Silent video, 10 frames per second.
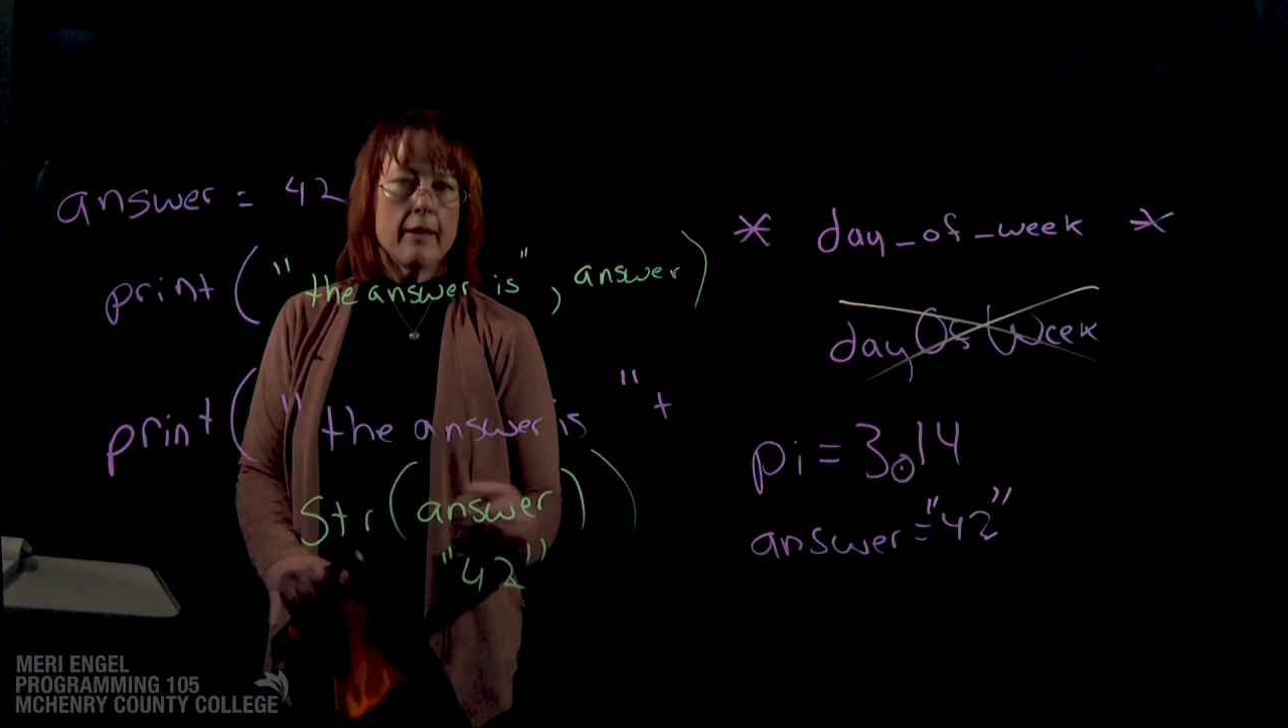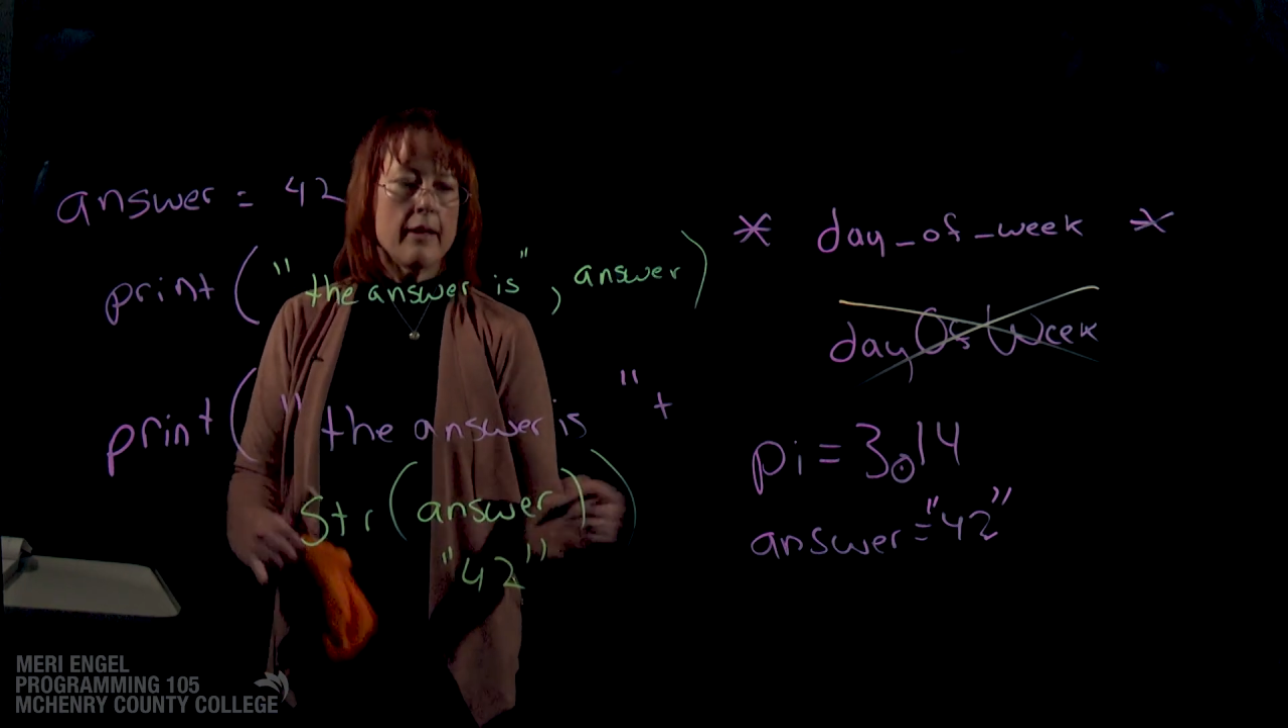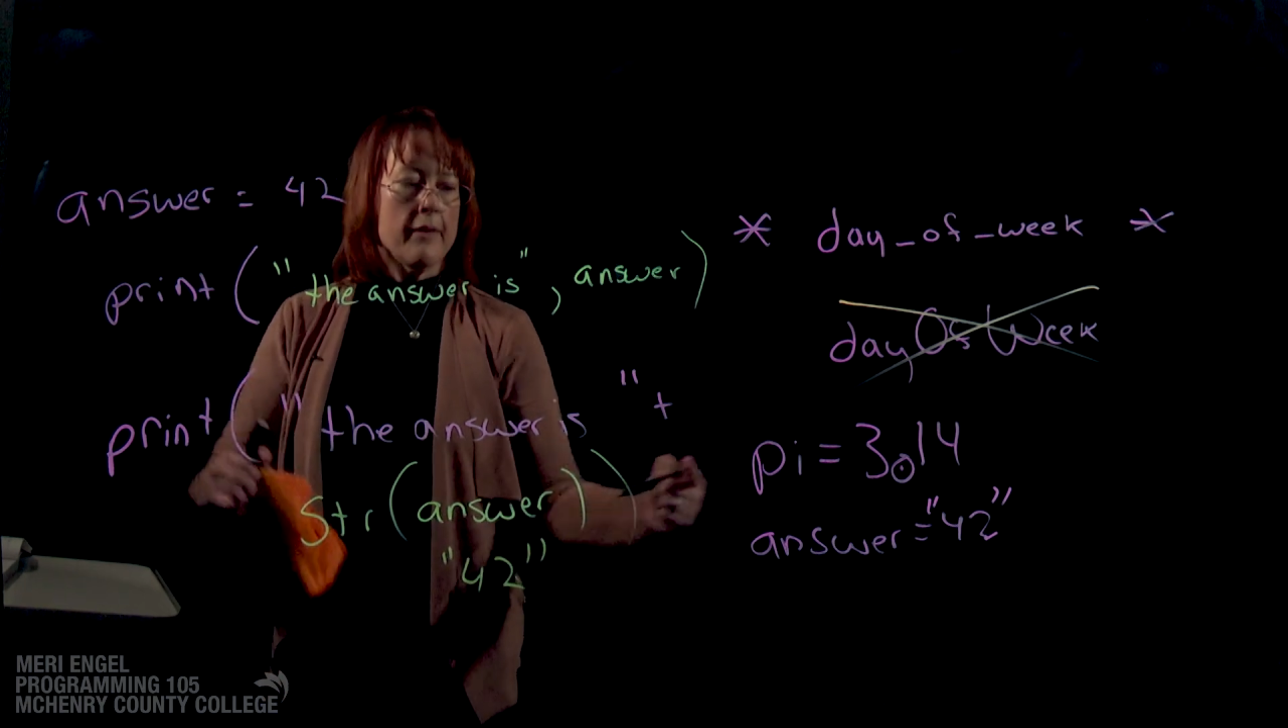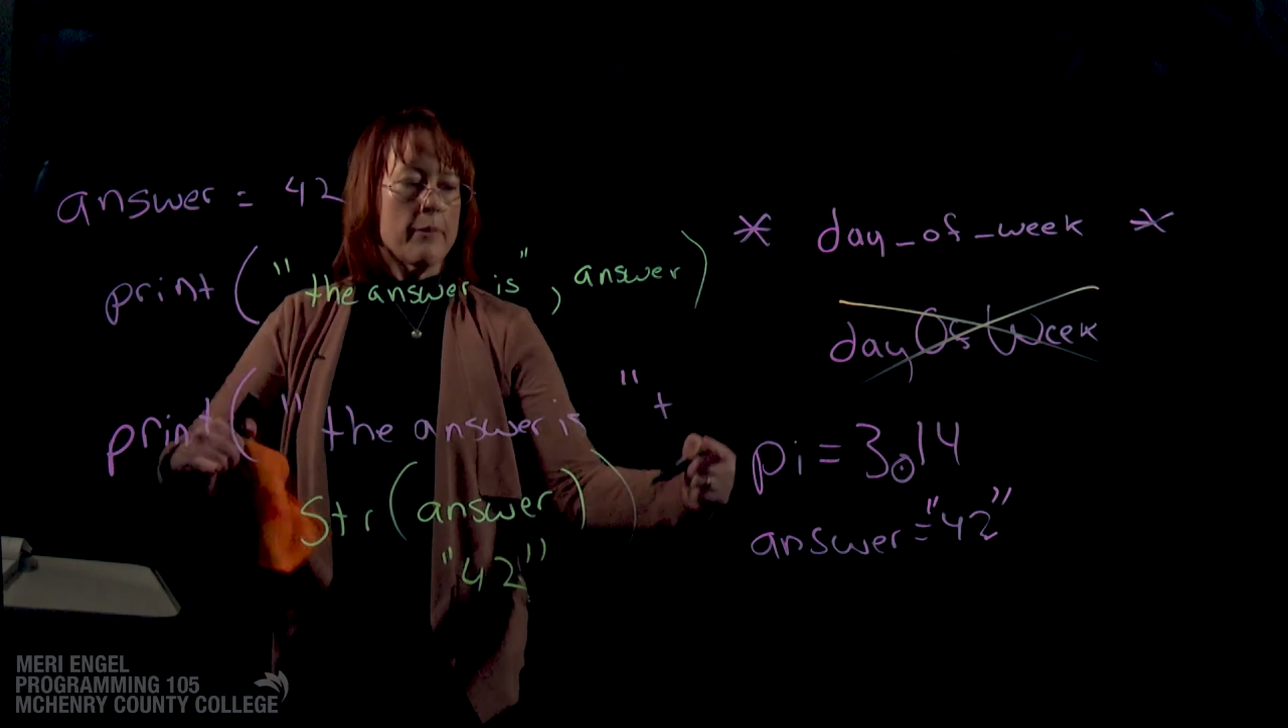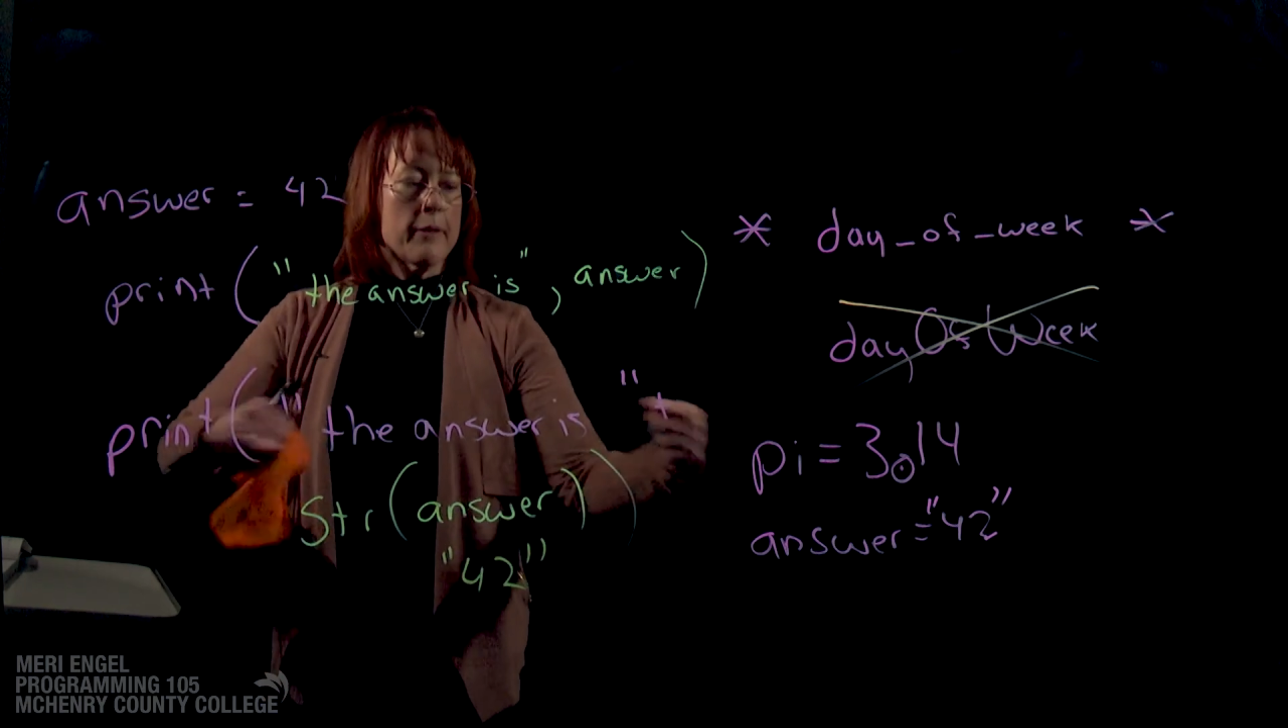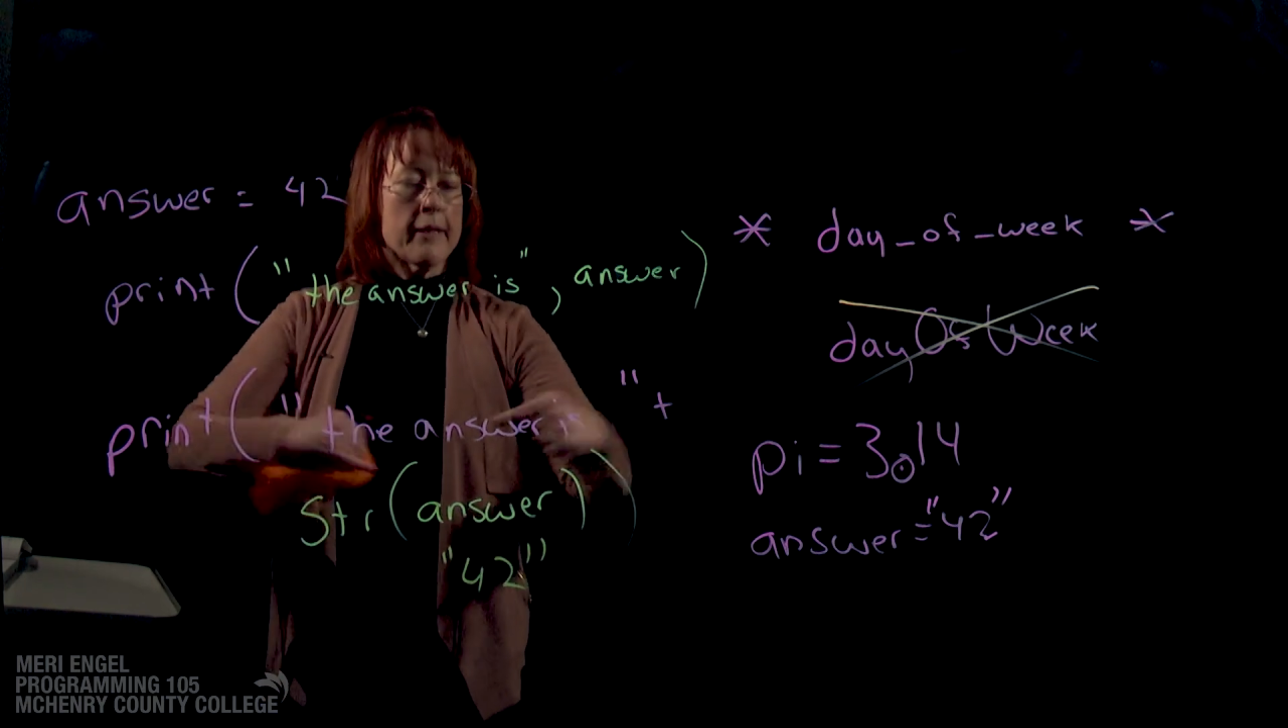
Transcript: and then we can